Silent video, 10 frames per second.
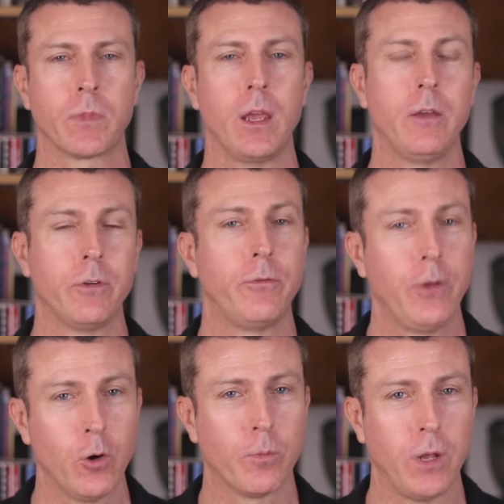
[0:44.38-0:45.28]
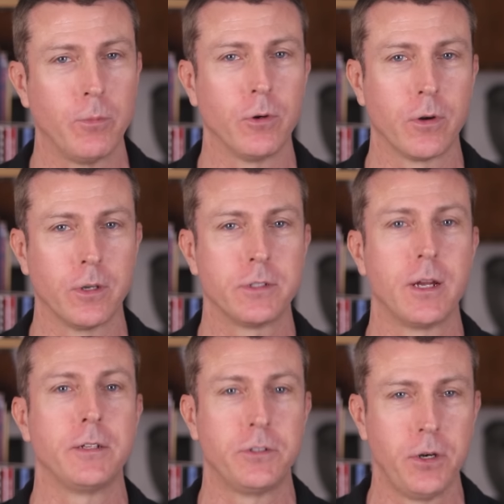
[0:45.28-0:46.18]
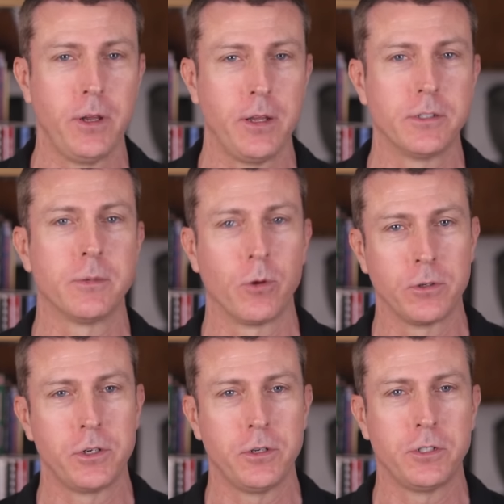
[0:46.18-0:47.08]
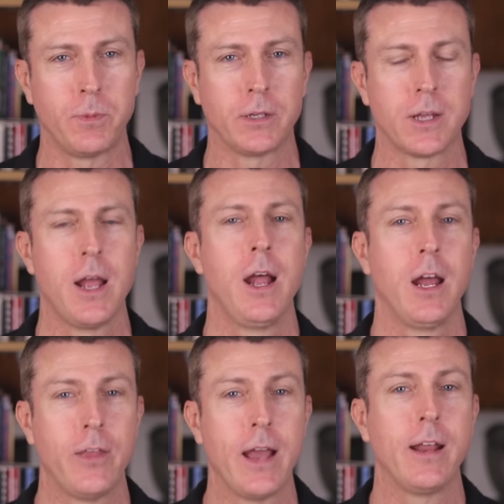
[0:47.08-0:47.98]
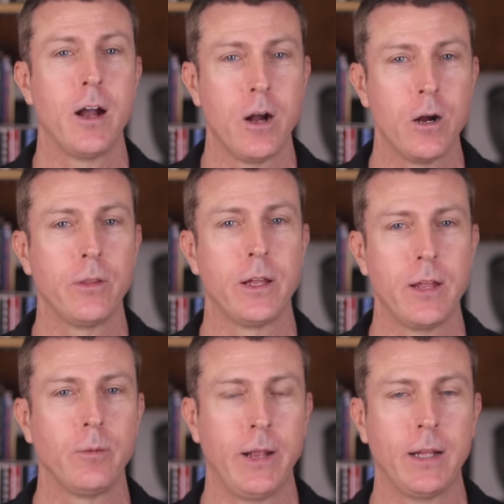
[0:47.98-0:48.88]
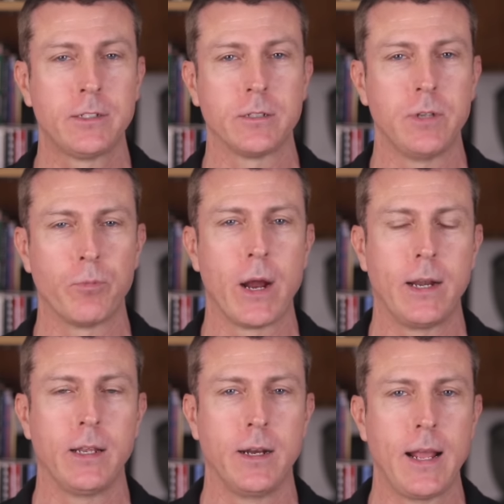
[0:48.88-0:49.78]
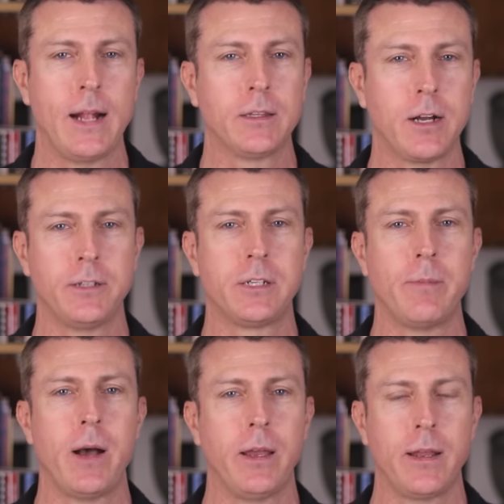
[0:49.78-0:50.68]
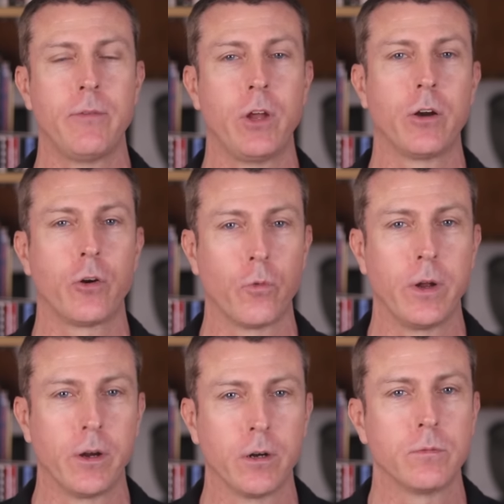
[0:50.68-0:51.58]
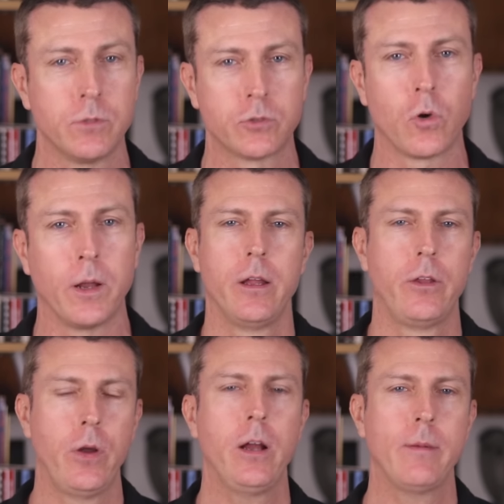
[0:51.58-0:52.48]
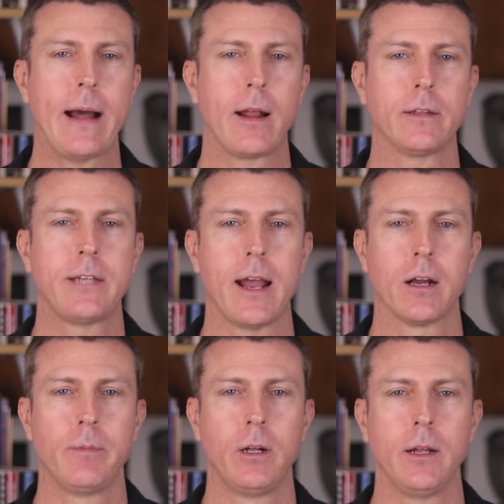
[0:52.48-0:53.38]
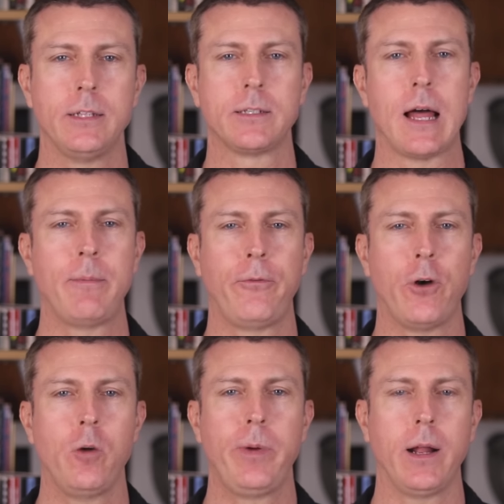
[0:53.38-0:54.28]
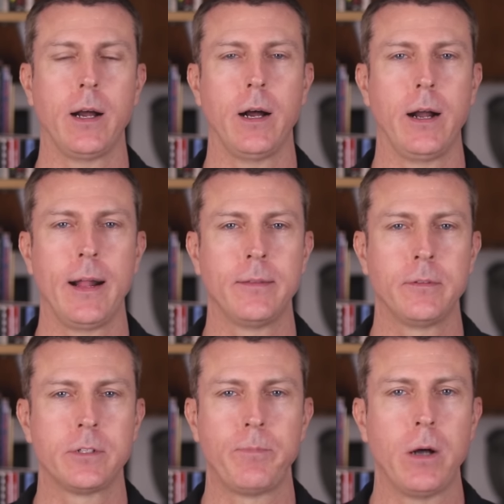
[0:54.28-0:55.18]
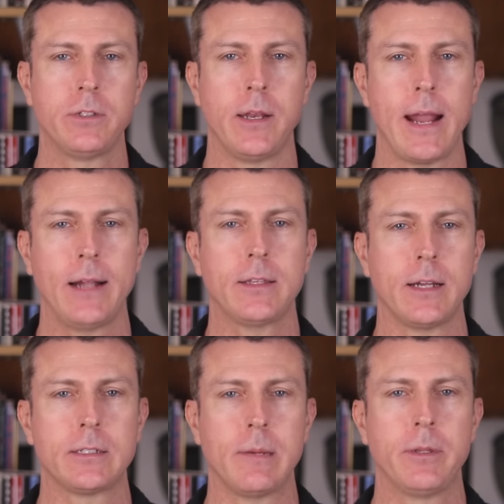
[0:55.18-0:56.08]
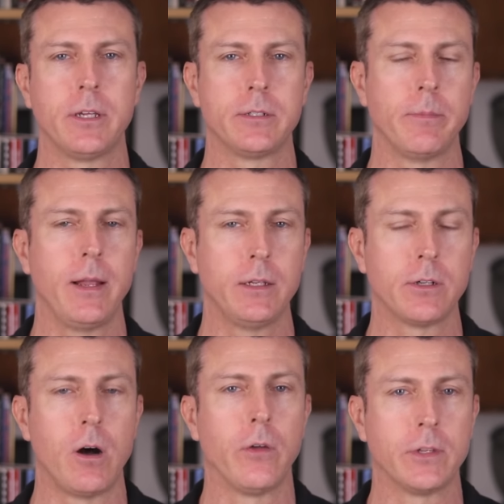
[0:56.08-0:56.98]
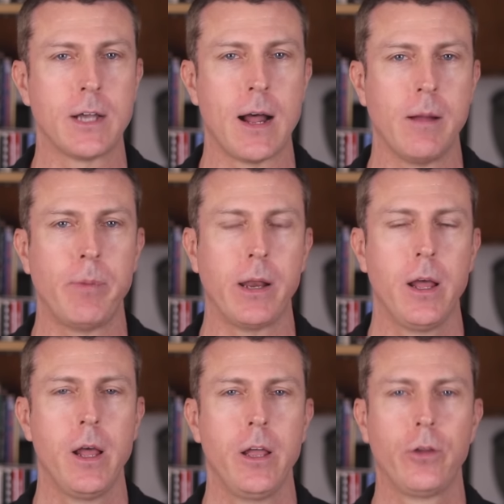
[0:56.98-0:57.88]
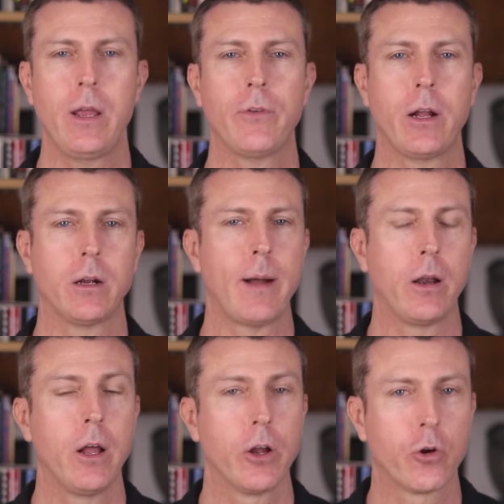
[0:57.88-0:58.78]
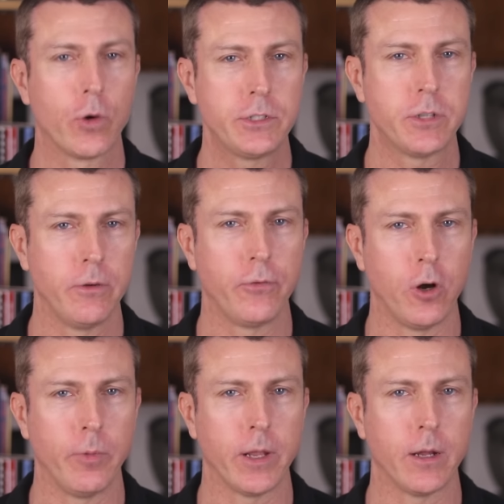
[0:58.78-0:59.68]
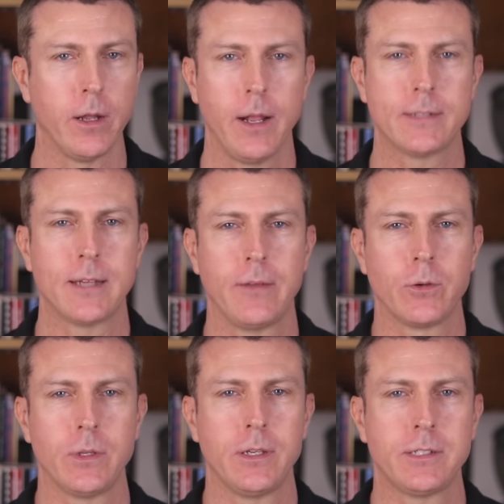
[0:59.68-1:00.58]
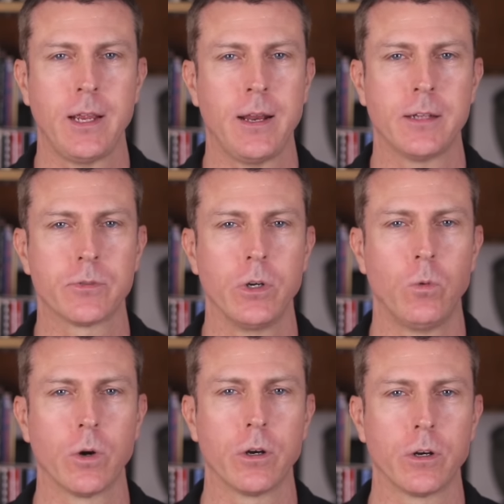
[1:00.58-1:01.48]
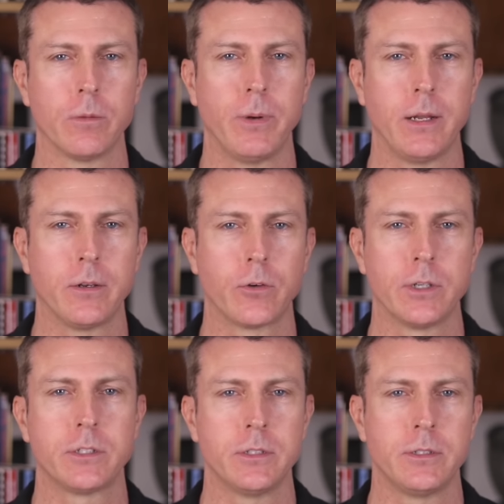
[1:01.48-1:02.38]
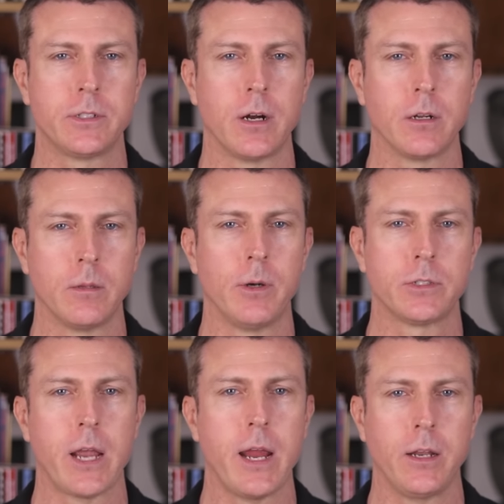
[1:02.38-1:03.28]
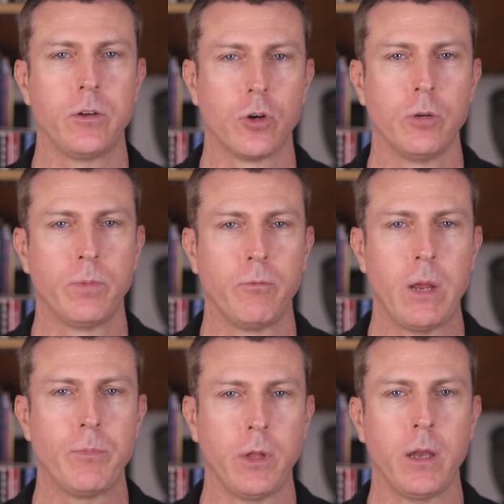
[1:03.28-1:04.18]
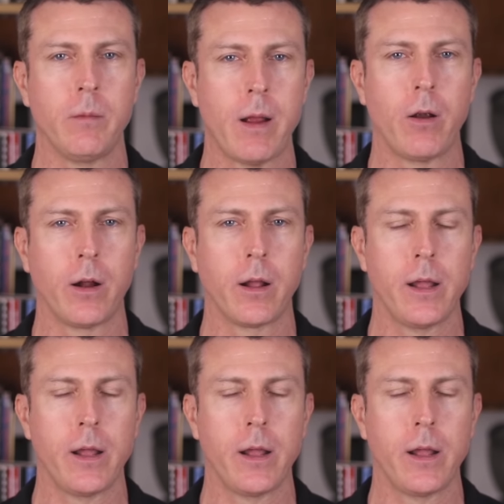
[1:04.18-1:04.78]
Even fewer people criticize Judaism or Jews because they know that they'll be instantly branded an anti-Semite and have their career destroyed. You hear about how terrible Islamophobia and supposed anti-Semitism is all the time, but you never hear about Christian phobia. It's not even really seen as a real word, but Christians are the most hated group of people in America,